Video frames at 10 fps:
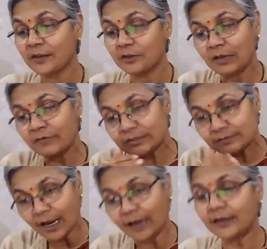You have
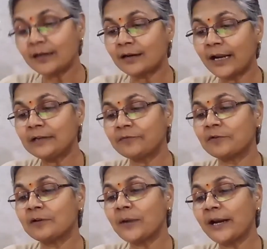started right
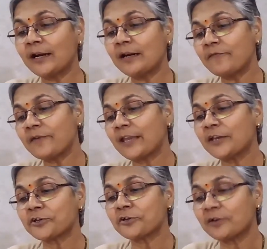from
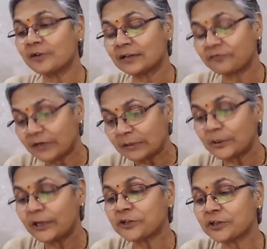identification or
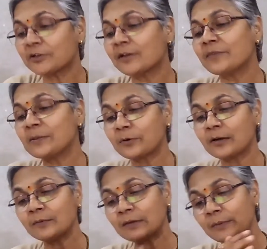formulation of the
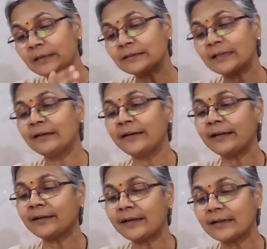problem, and then
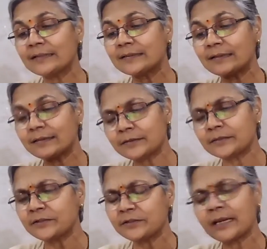data analysis, research,